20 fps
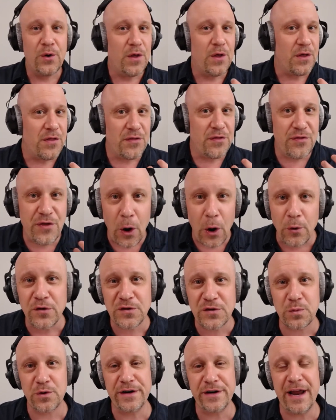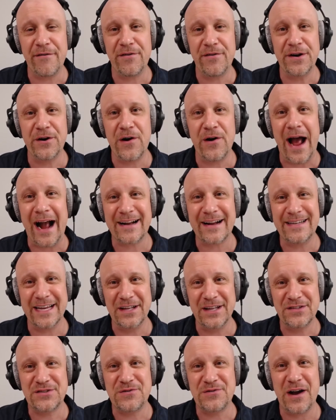those were never your acting
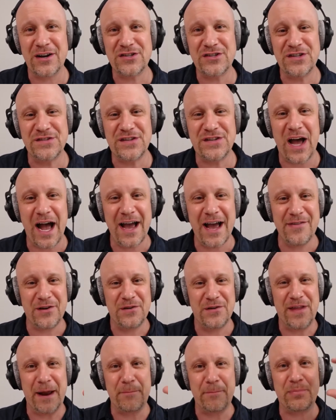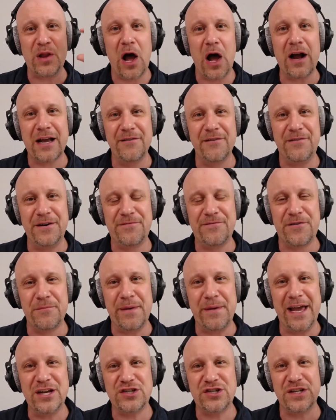instructions either. That block of
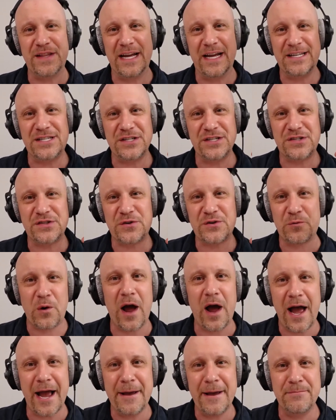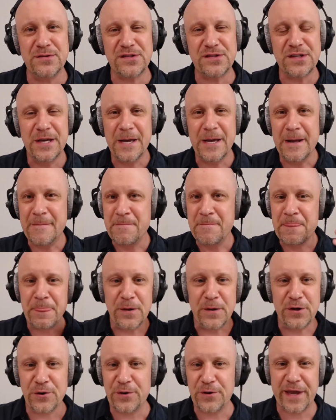information that describes
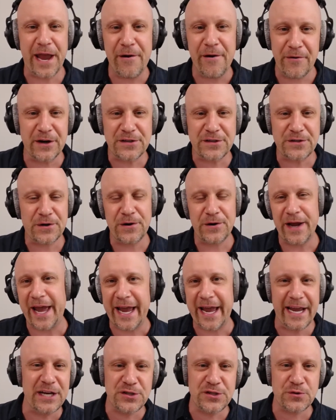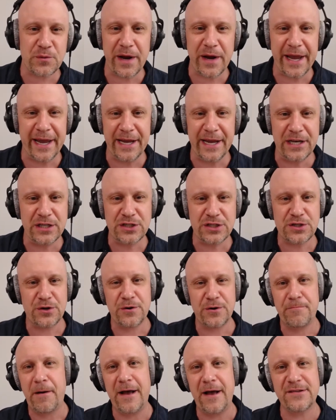your character, age range, or
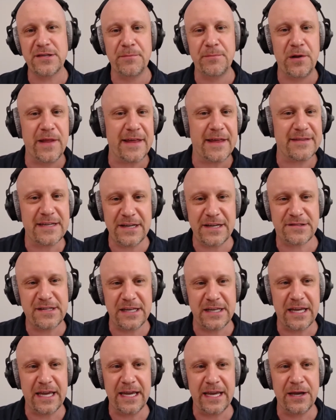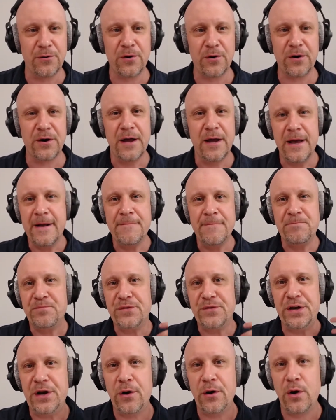possible ethnicity, or
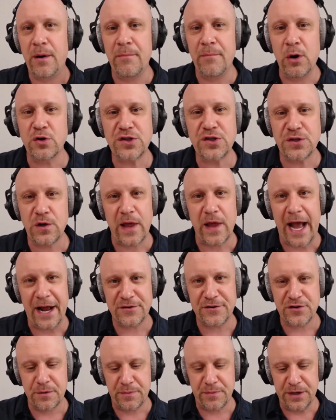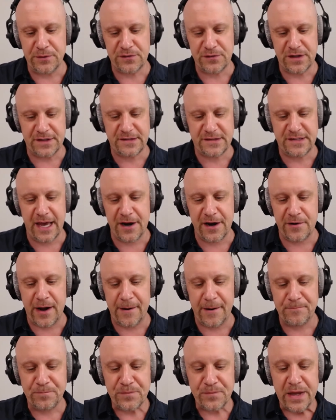emotional attributes, etc.
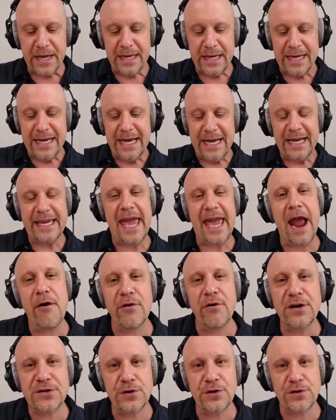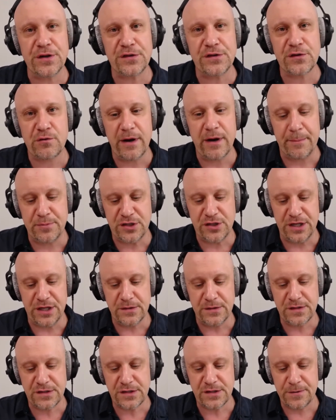Character
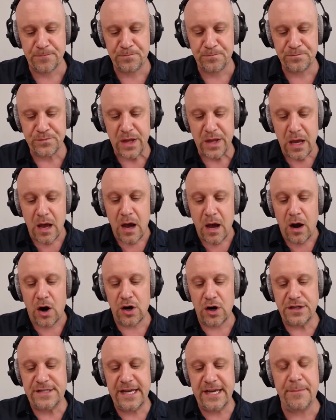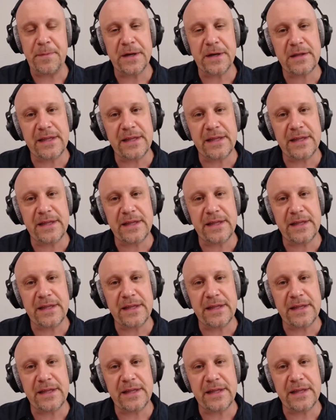descriptions are typically